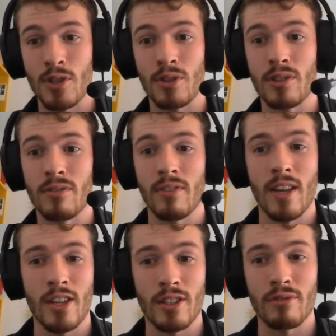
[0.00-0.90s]
So
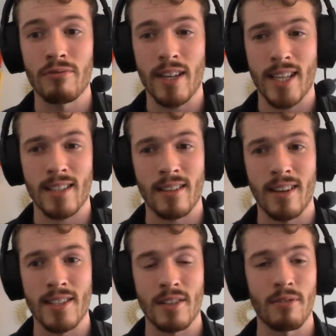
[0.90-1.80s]
you've
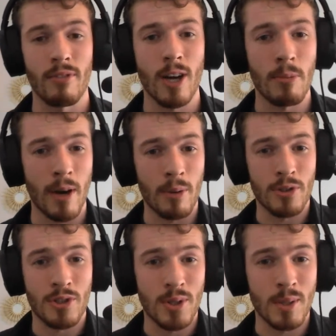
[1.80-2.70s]
recognized the verb I
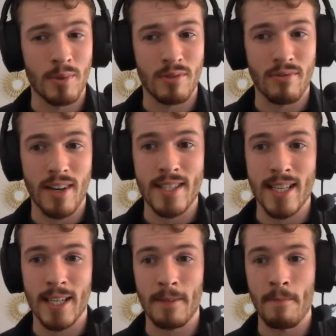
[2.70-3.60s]
was doing was
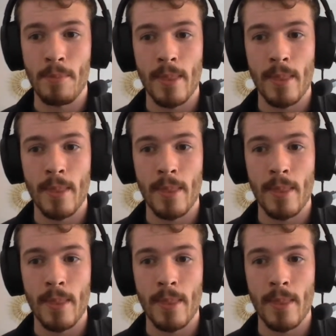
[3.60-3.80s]
writing.